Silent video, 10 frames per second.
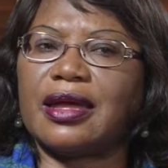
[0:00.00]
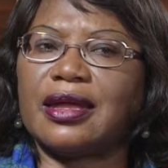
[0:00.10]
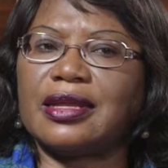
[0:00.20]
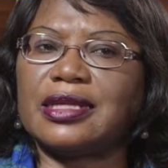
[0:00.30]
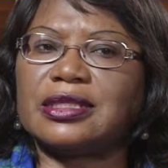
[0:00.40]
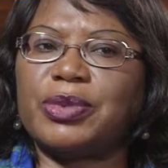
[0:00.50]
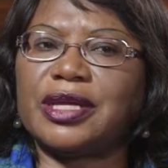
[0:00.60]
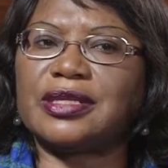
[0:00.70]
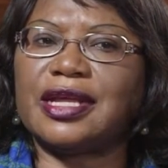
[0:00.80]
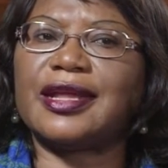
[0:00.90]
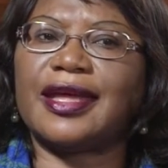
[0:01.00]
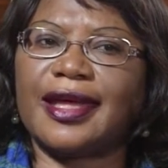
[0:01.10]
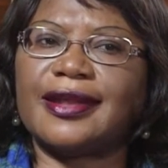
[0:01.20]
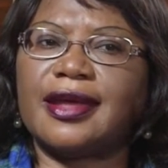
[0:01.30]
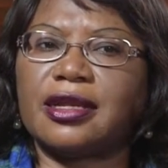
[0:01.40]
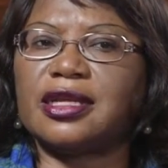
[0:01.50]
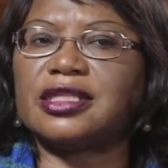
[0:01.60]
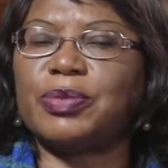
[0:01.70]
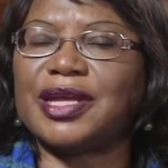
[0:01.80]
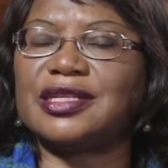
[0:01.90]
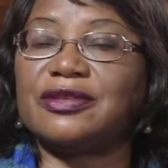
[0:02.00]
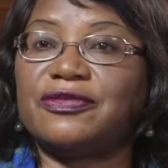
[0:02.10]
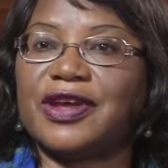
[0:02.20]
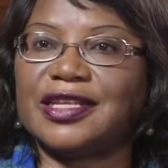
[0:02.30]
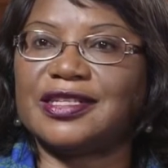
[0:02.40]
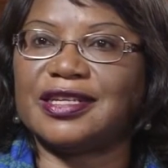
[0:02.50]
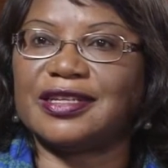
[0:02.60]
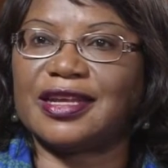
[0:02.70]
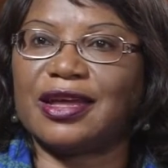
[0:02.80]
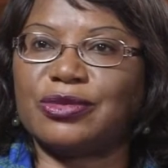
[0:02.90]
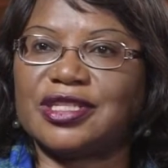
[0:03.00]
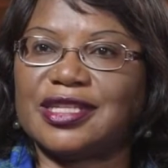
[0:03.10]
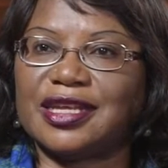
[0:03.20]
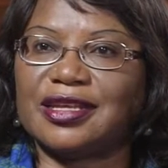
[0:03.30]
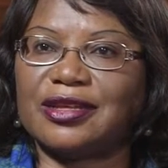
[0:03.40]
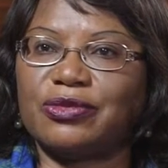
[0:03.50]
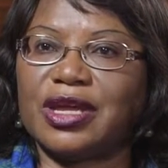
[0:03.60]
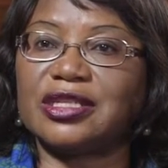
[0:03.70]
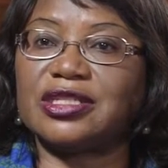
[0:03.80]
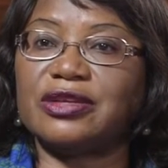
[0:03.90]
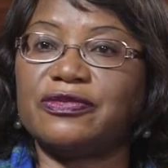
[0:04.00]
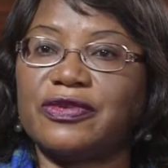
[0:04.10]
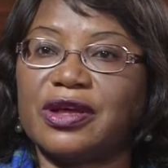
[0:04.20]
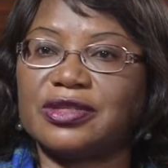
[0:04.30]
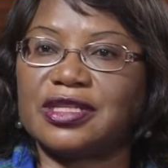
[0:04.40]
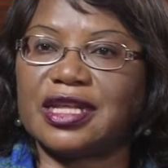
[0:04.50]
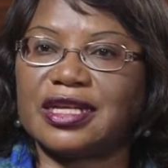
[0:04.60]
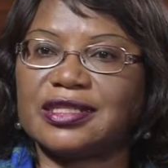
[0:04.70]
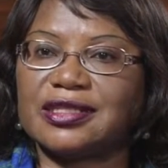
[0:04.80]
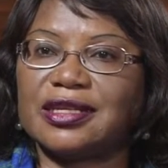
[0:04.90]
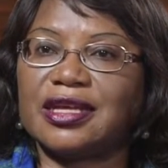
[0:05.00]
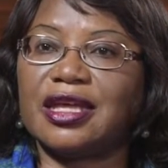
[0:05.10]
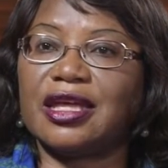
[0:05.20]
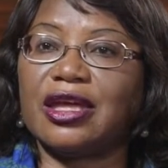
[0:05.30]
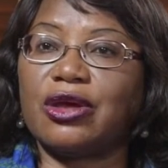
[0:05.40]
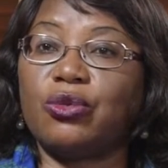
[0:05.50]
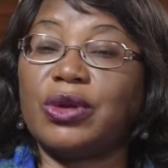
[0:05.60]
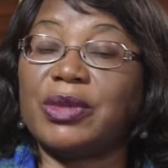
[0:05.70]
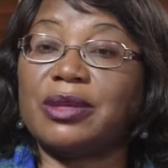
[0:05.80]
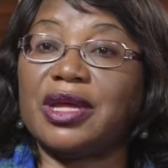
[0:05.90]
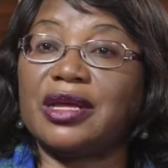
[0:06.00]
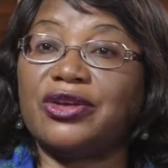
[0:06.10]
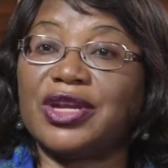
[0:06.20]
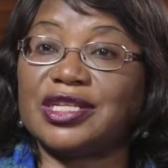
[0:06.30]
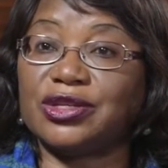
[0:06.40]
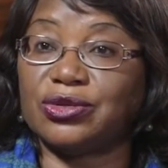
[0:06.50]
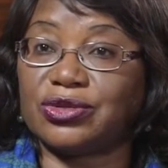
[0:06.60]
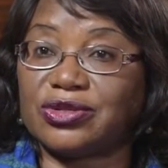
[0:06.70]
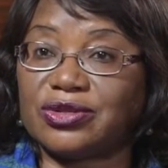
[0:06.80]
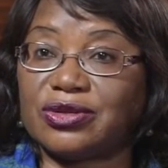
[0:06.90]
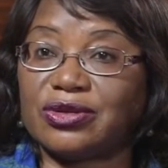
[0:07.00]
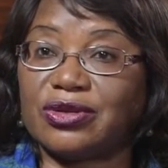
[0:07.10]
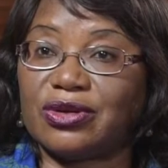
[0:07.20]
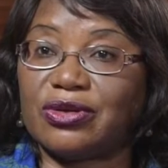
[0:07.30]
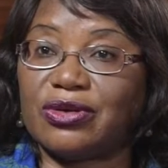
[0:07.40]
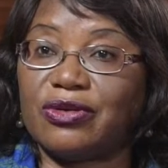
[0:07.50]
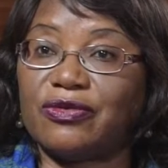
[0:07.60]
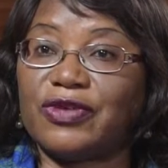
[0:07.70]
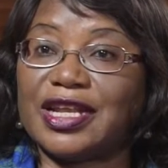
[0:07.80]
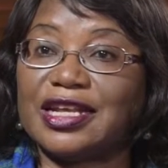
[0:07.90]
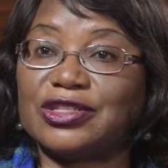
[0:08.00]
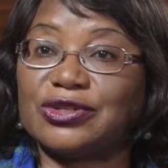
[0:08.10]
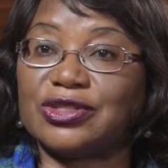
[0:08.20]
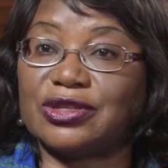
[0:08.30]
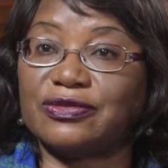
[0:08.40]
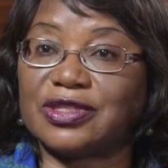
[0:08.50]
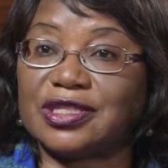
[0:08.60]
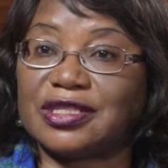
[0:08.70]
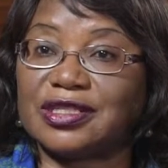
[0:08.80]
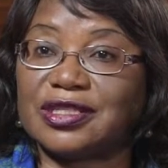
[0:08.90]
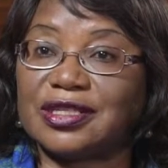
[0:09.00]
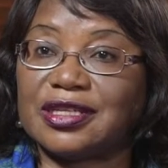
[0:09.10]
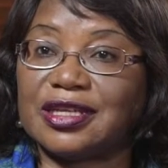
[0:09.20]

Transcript: an unexpected finding, I would say. We actually found that women make greater use of financial services,